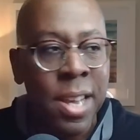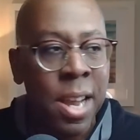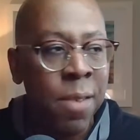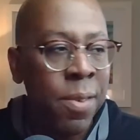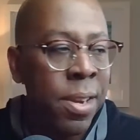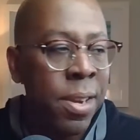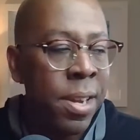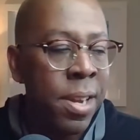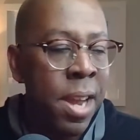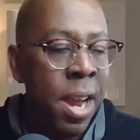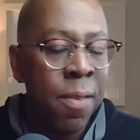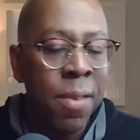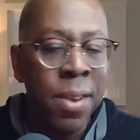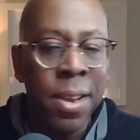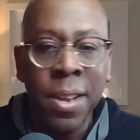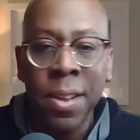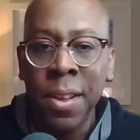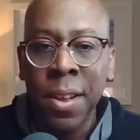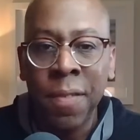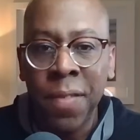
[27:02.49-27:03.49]
Every
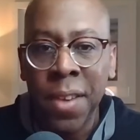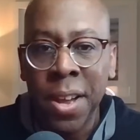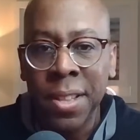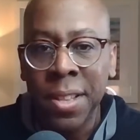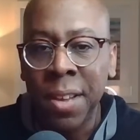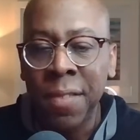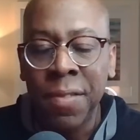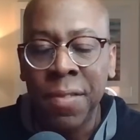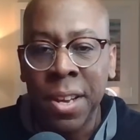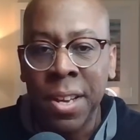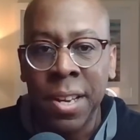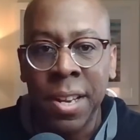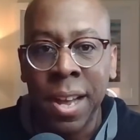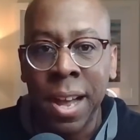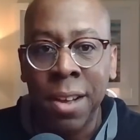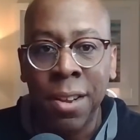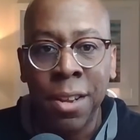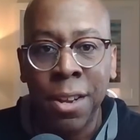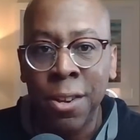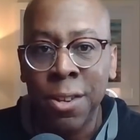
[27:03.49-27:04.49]
event they've done
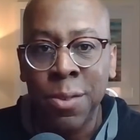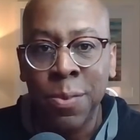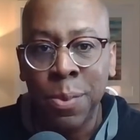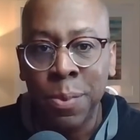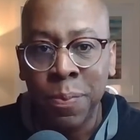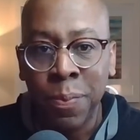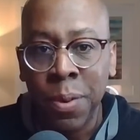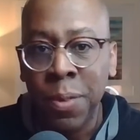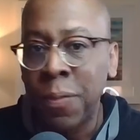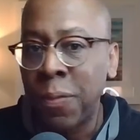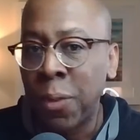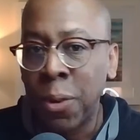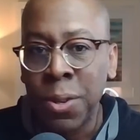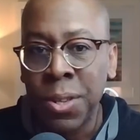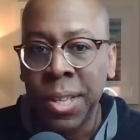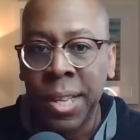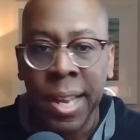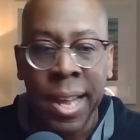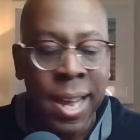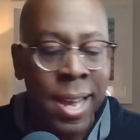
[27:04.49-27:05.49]
here has been
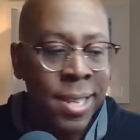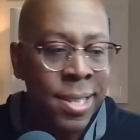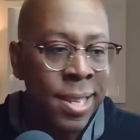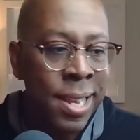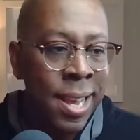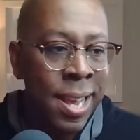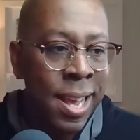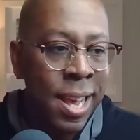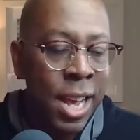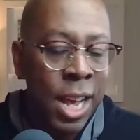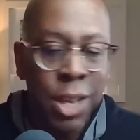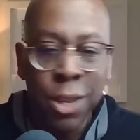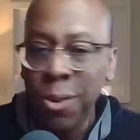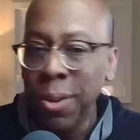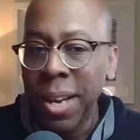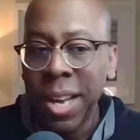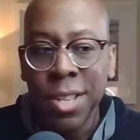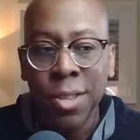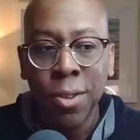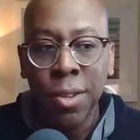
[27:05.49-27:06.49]
first class. You
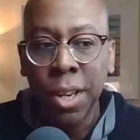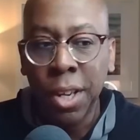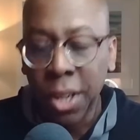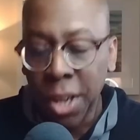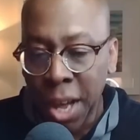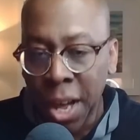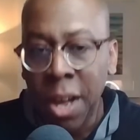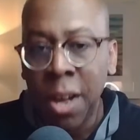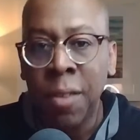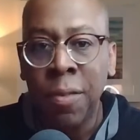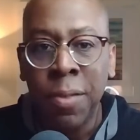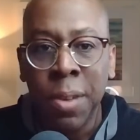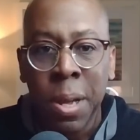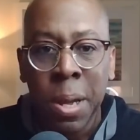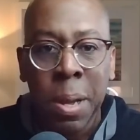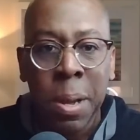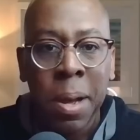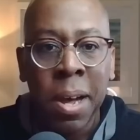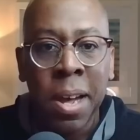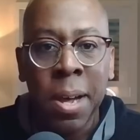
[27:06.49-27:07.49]
guys are going to love
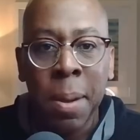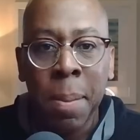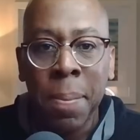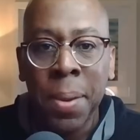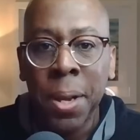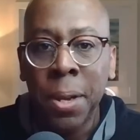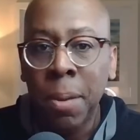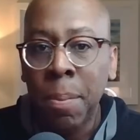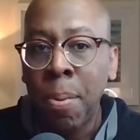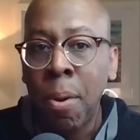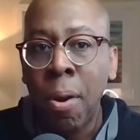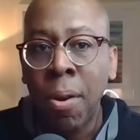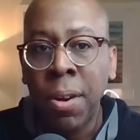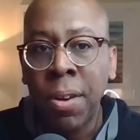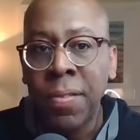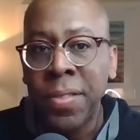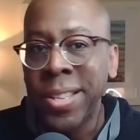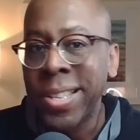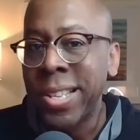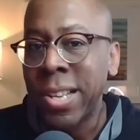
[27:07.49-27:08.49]
being a part
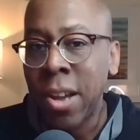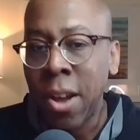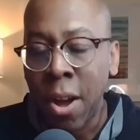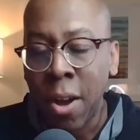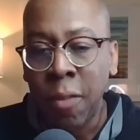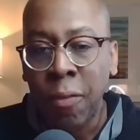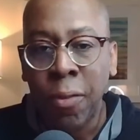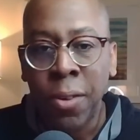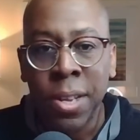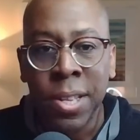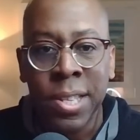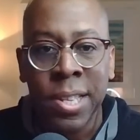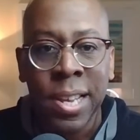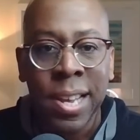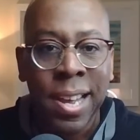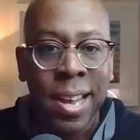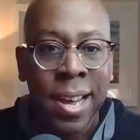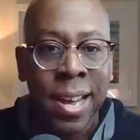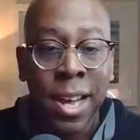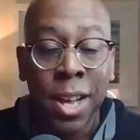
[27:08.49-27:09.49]
of this conference.
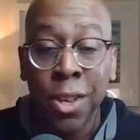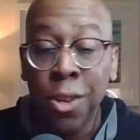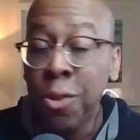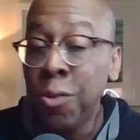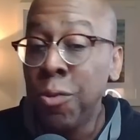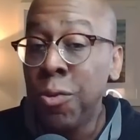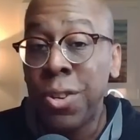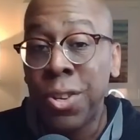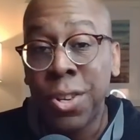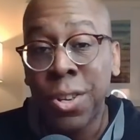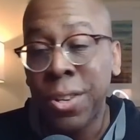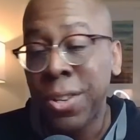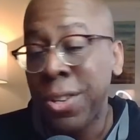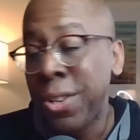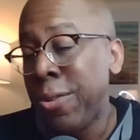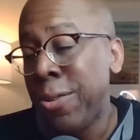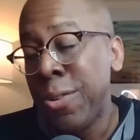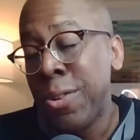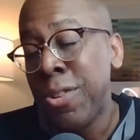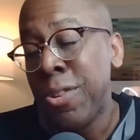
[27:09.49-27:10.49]
You
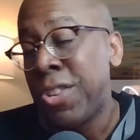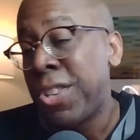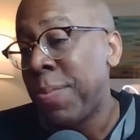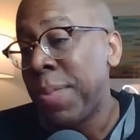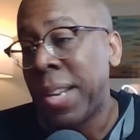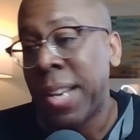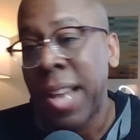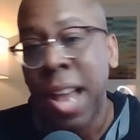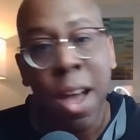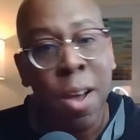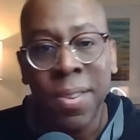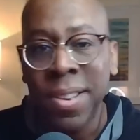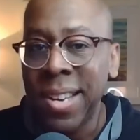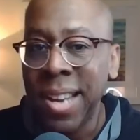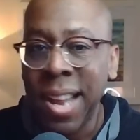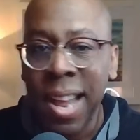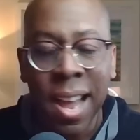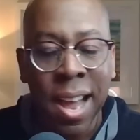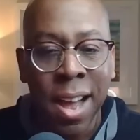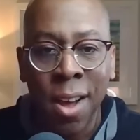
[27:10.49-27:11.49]
should be counting
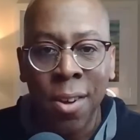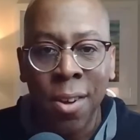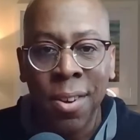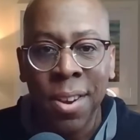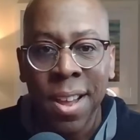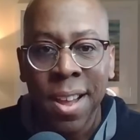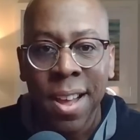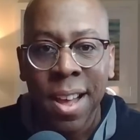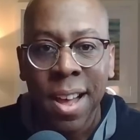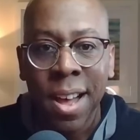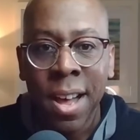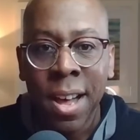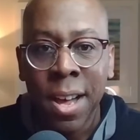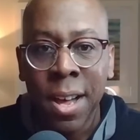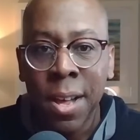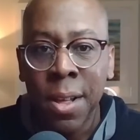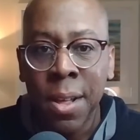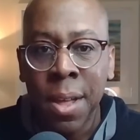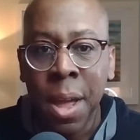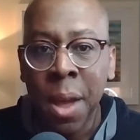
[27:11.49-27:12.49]
down
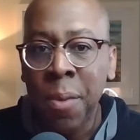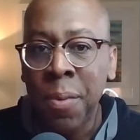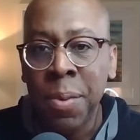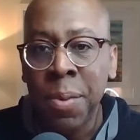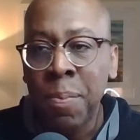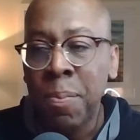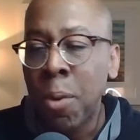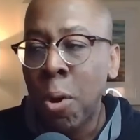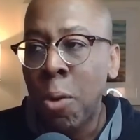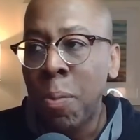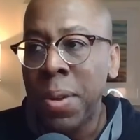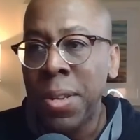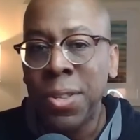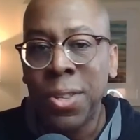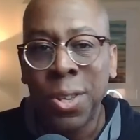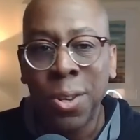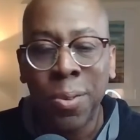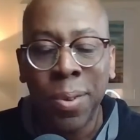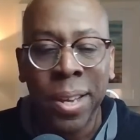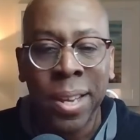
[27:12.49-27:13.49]
every moment
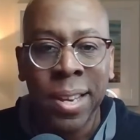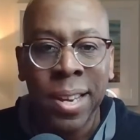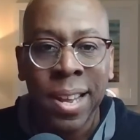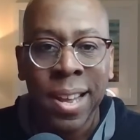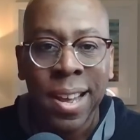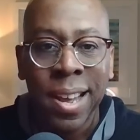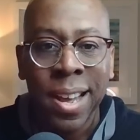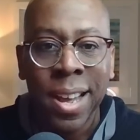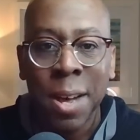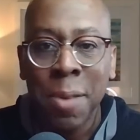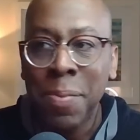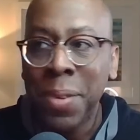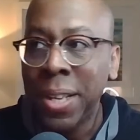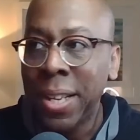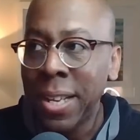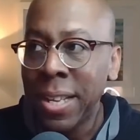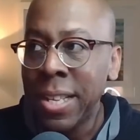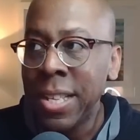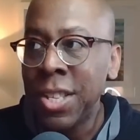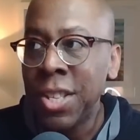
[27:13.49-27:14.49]
to it
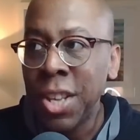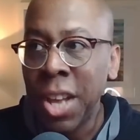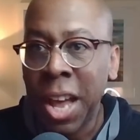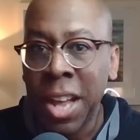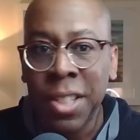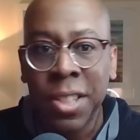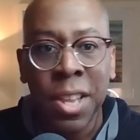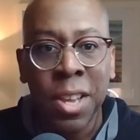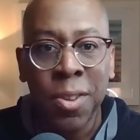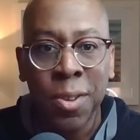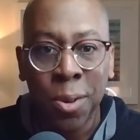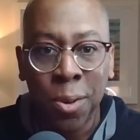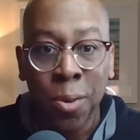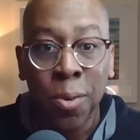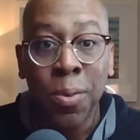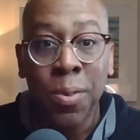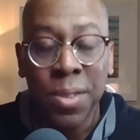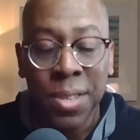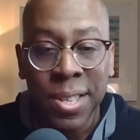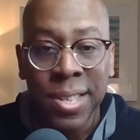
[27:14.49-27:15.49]
because I think you're
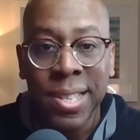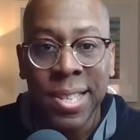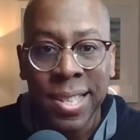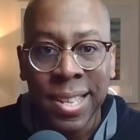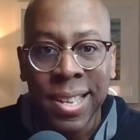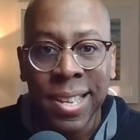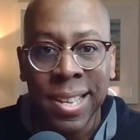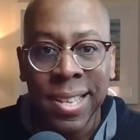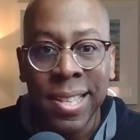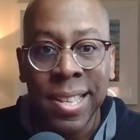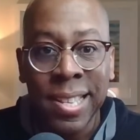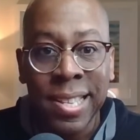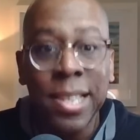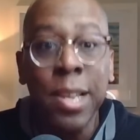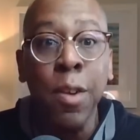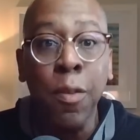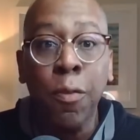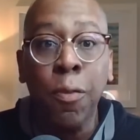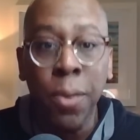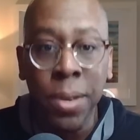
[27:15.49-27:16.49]
going to see the
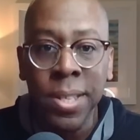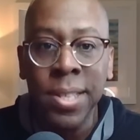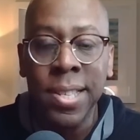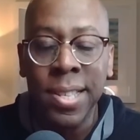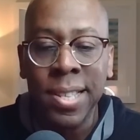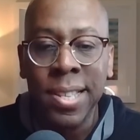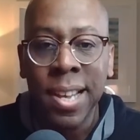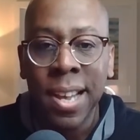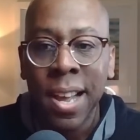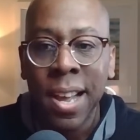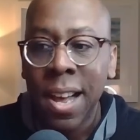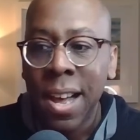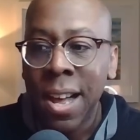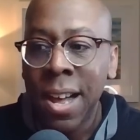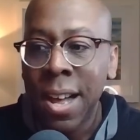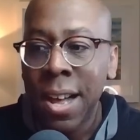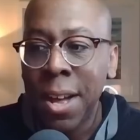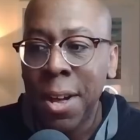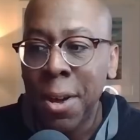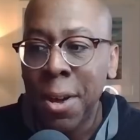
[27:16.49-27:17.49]
difference
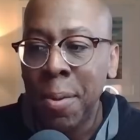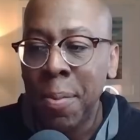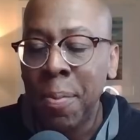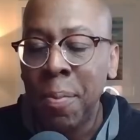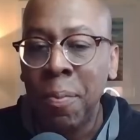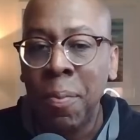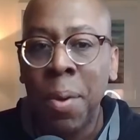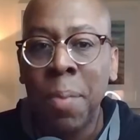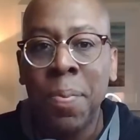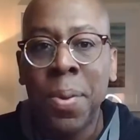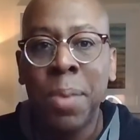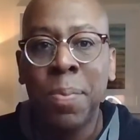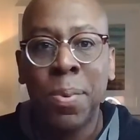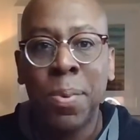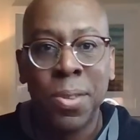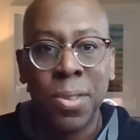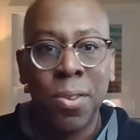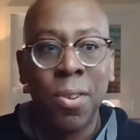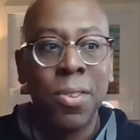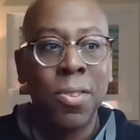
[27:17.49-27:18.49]
when
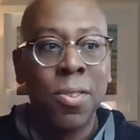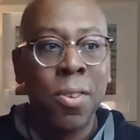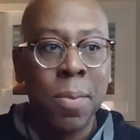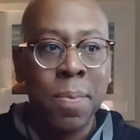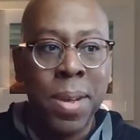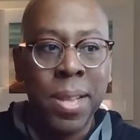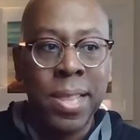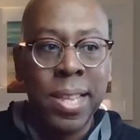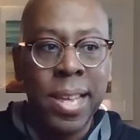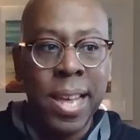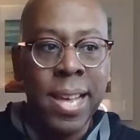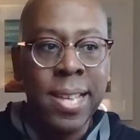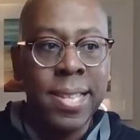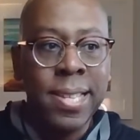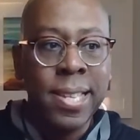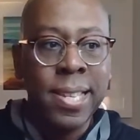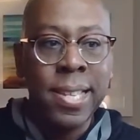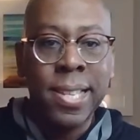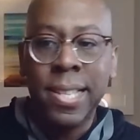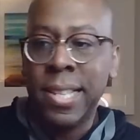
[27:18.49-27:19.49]
people start talking about the
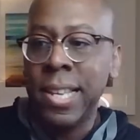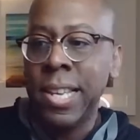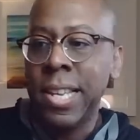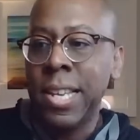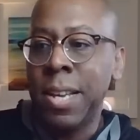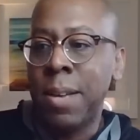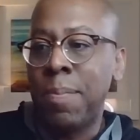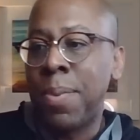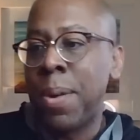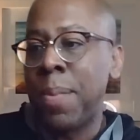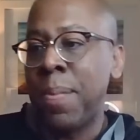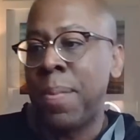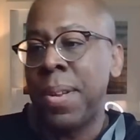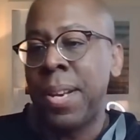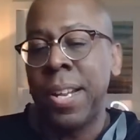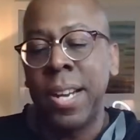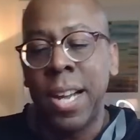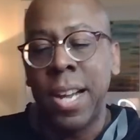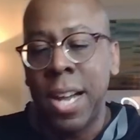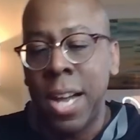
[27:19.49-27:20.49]
SEC and pumping
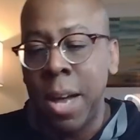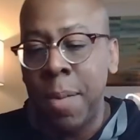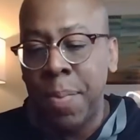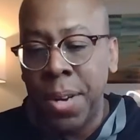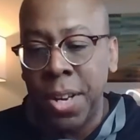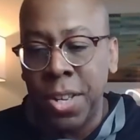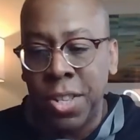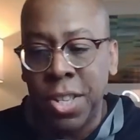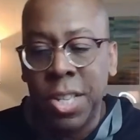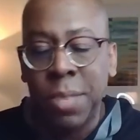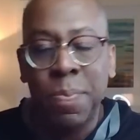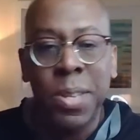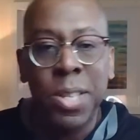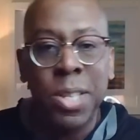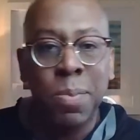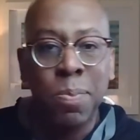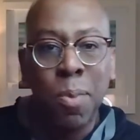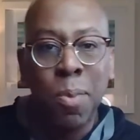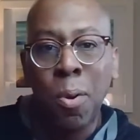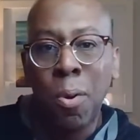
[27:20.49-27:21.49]
it up and it just
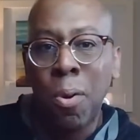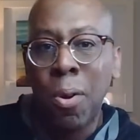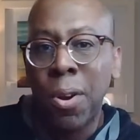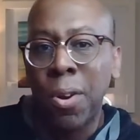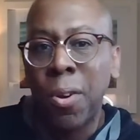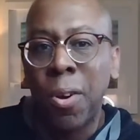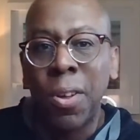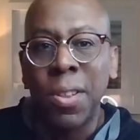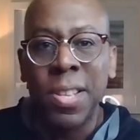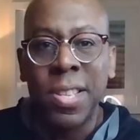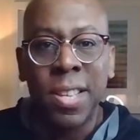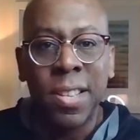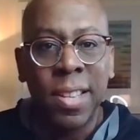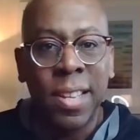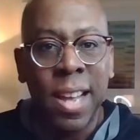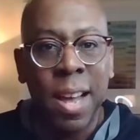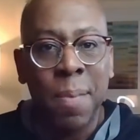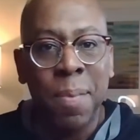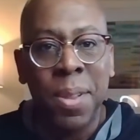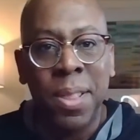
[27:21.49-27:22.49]
means more and all these other
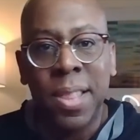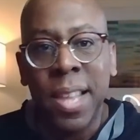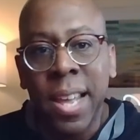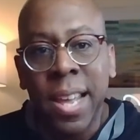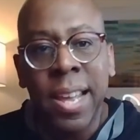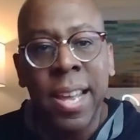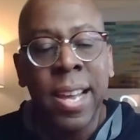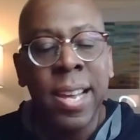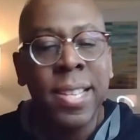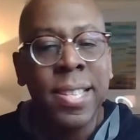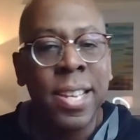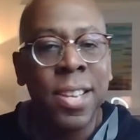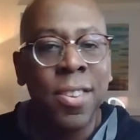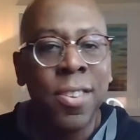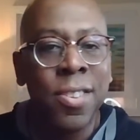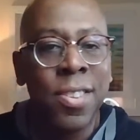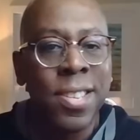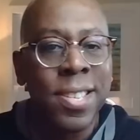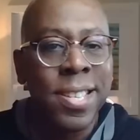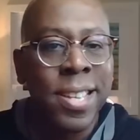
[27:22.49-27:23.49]
type of things. And
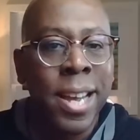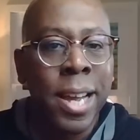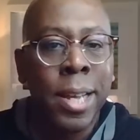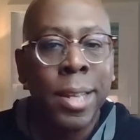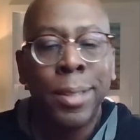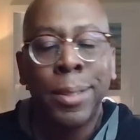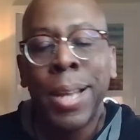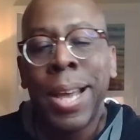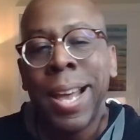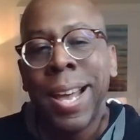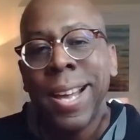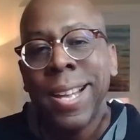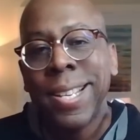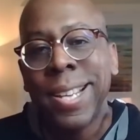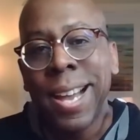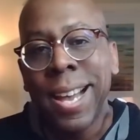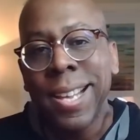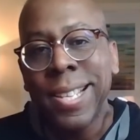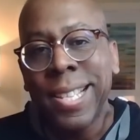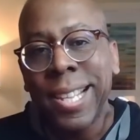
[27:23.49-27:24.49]
you're just like,
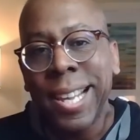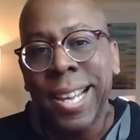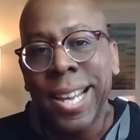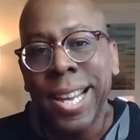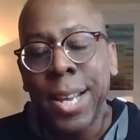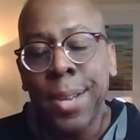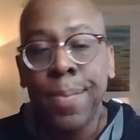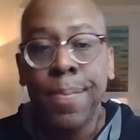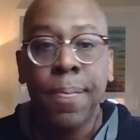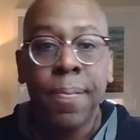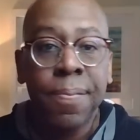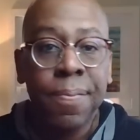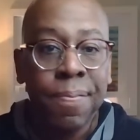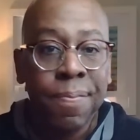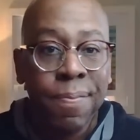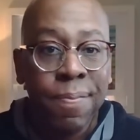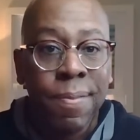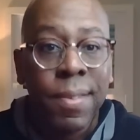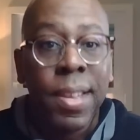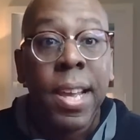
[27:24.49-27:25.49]
does it?
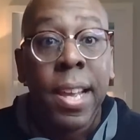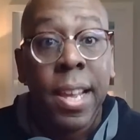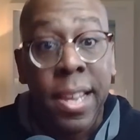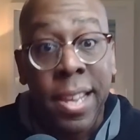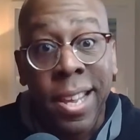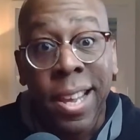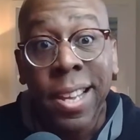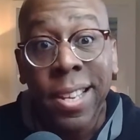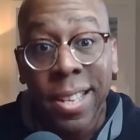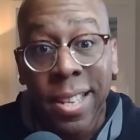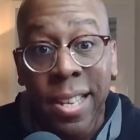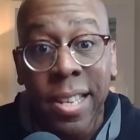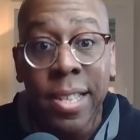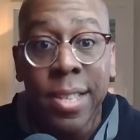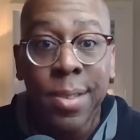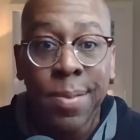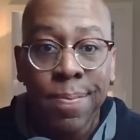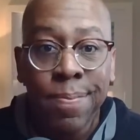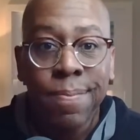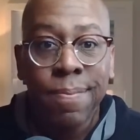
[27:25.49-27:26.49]
Yeah, it
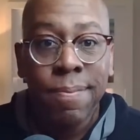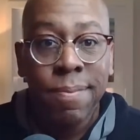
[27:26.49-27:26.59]
does.